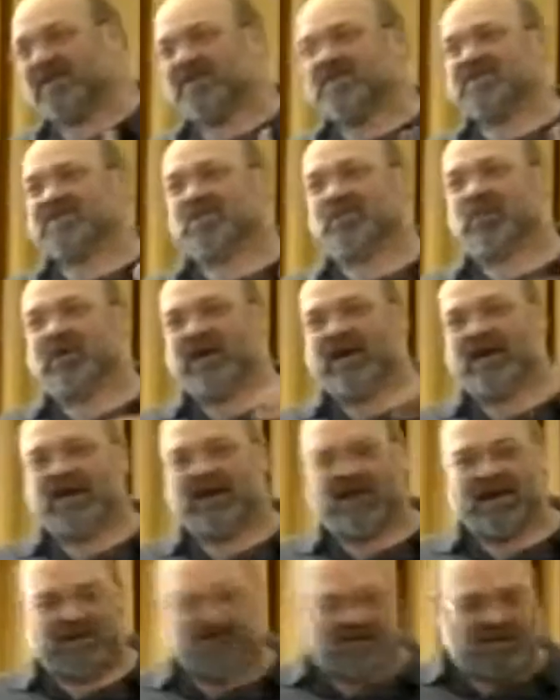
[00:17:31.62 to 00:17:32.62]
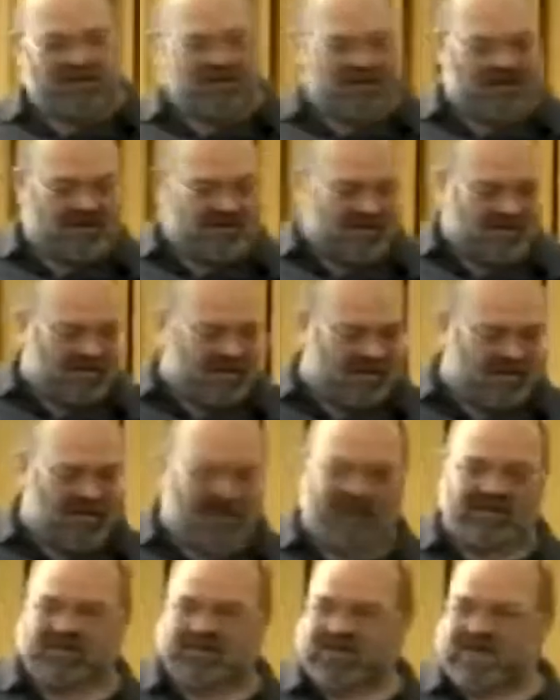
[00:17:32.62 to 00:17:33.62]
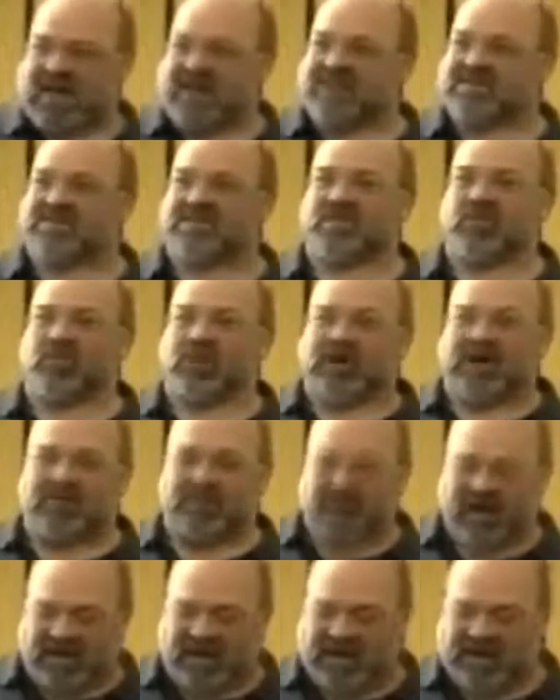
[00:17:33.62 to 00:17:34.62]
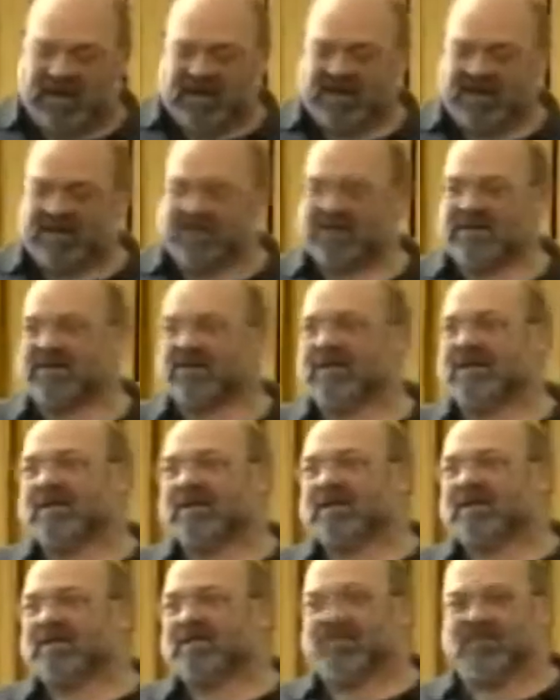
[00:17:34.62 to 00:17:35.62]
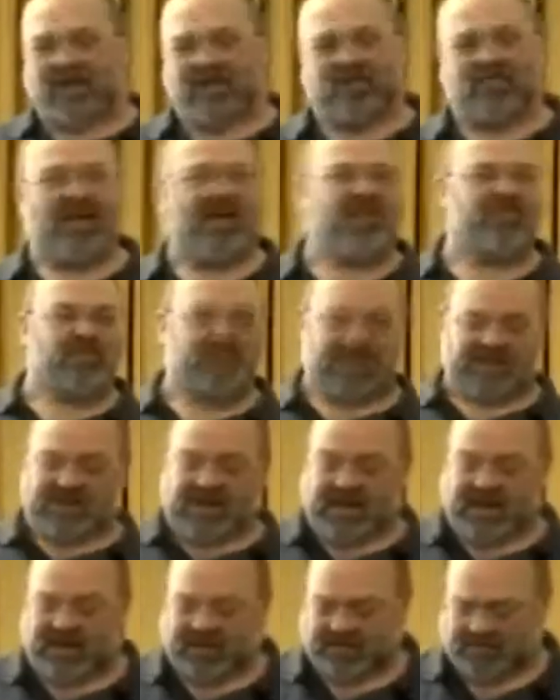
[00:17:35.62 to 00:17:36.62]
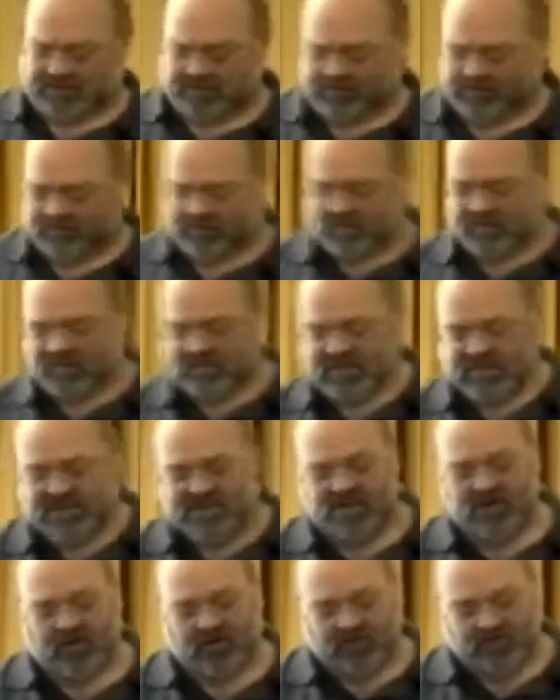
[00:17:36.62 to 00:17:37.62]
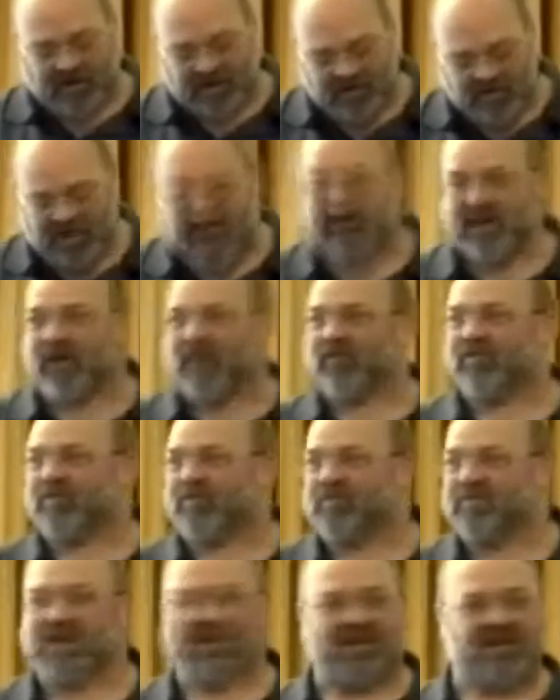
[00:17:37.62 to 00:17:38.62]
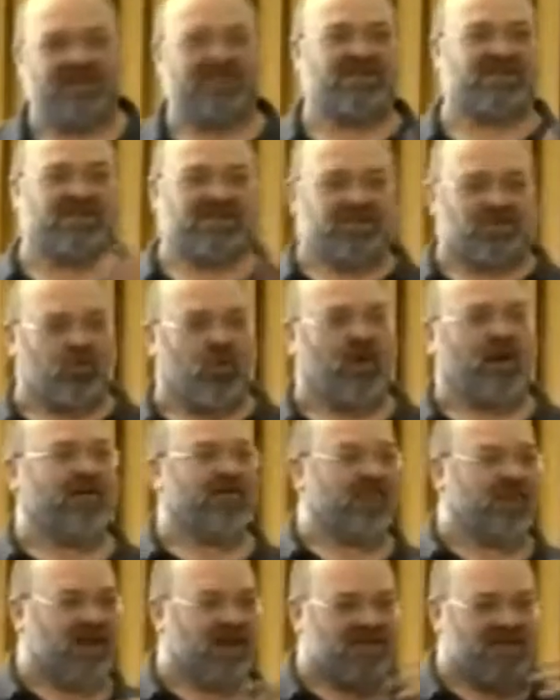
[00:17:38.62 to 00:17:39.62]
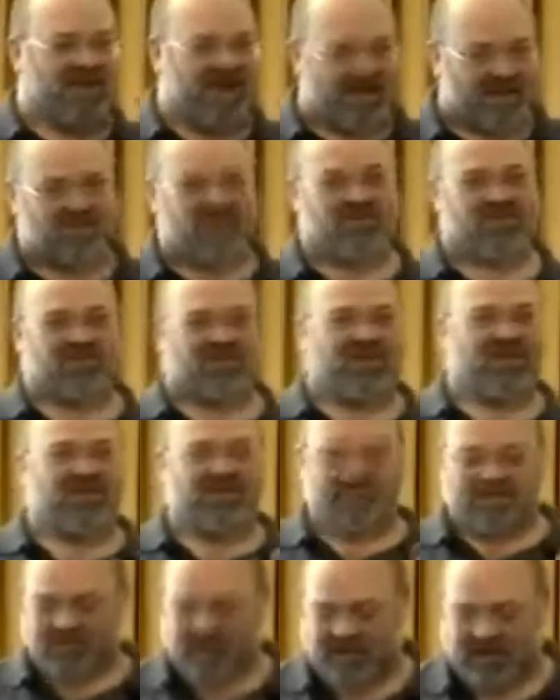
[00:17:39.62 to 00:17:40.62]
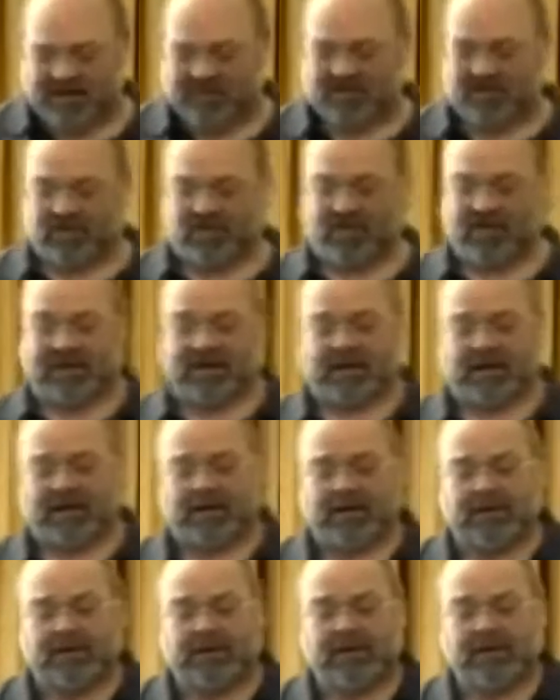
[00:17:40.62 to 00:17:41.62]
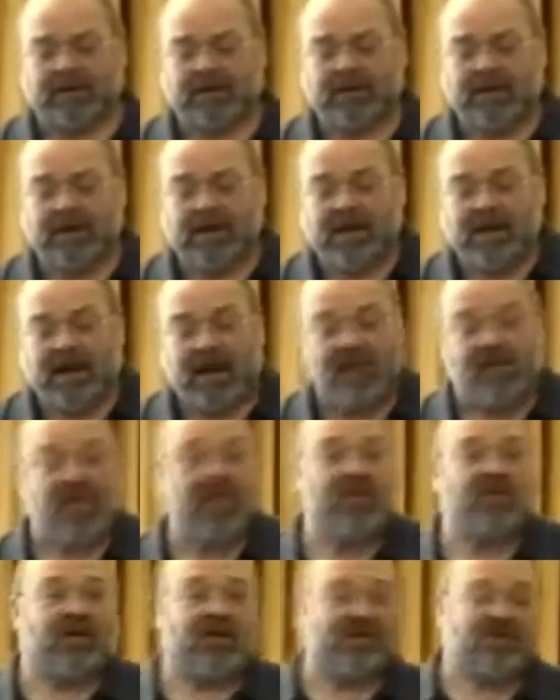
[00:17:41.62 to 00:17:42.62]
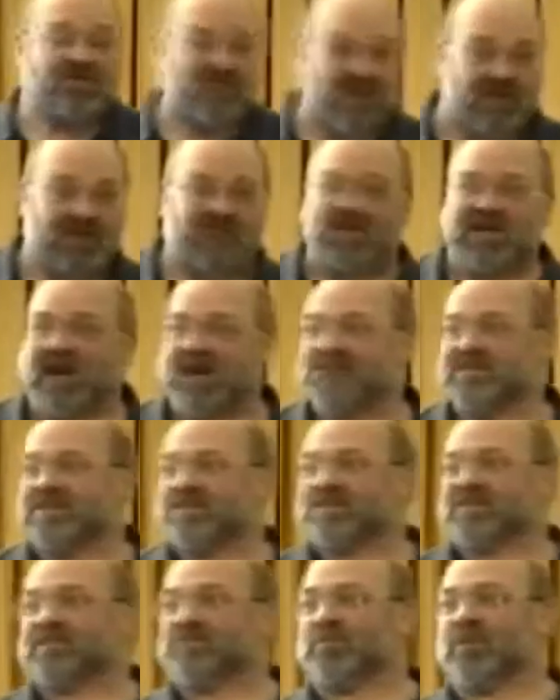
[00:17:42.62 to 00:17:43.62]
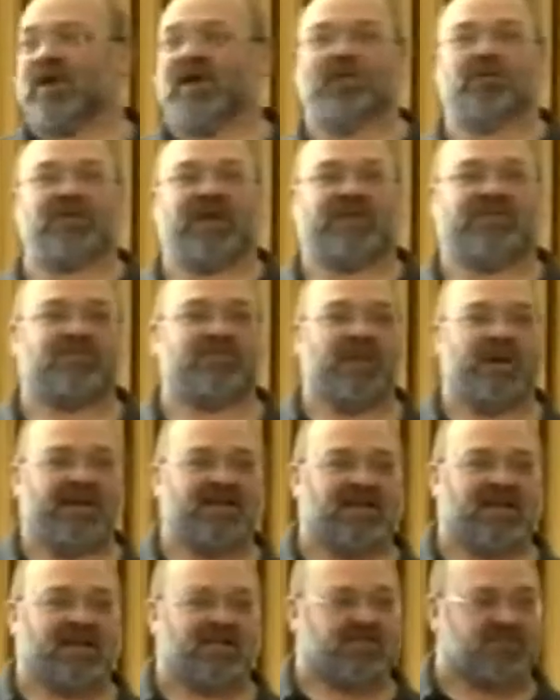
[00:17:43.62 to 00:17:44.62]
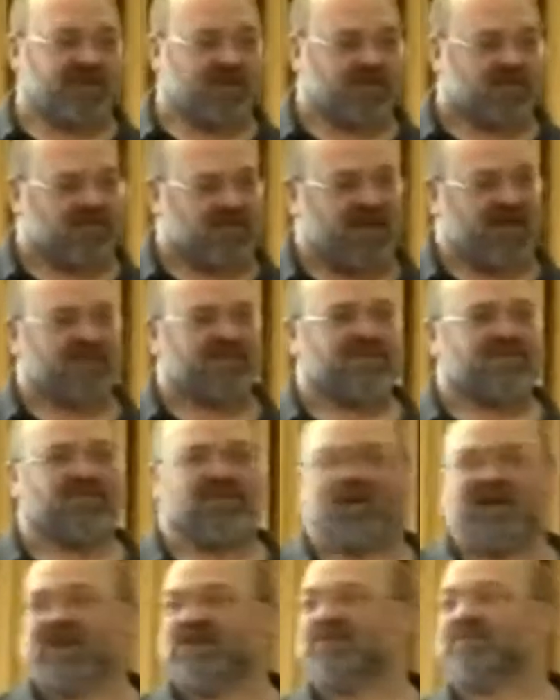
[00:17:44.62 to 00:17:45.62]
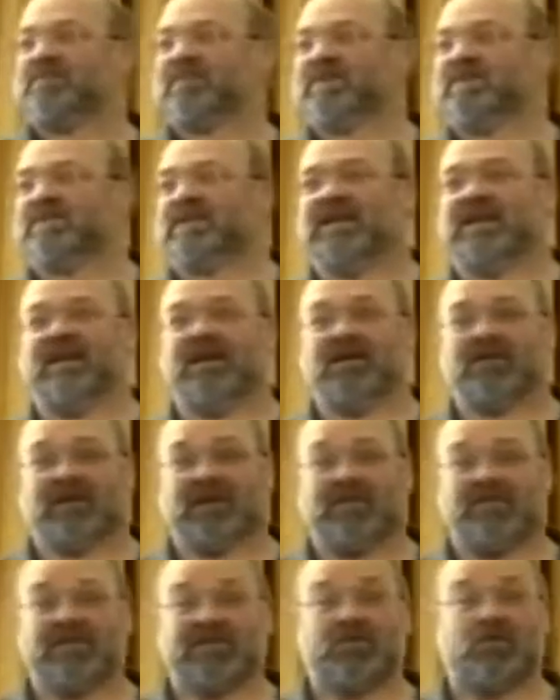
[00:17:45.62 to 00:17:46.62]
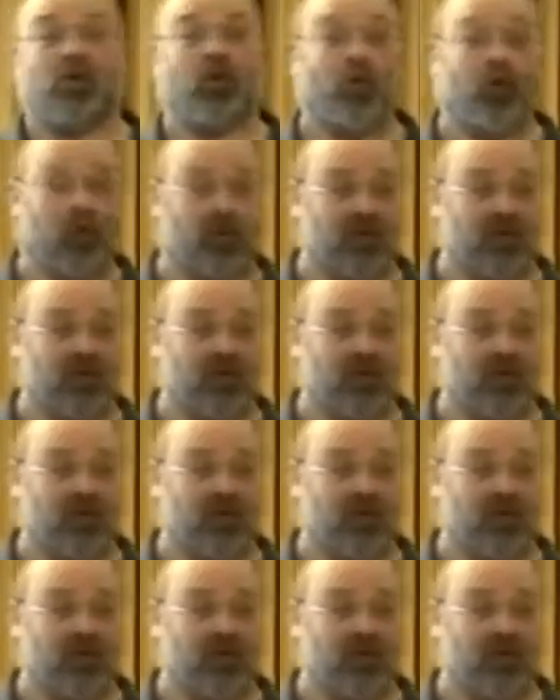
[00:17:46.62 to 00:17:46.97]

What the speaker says: that and states that we're billing in, that they've missed out. There's not very many of them, but it's just one of those extra things that we have to look at. And then there are surcharges as well, and we have to maintain special tables of those because they don't give us all of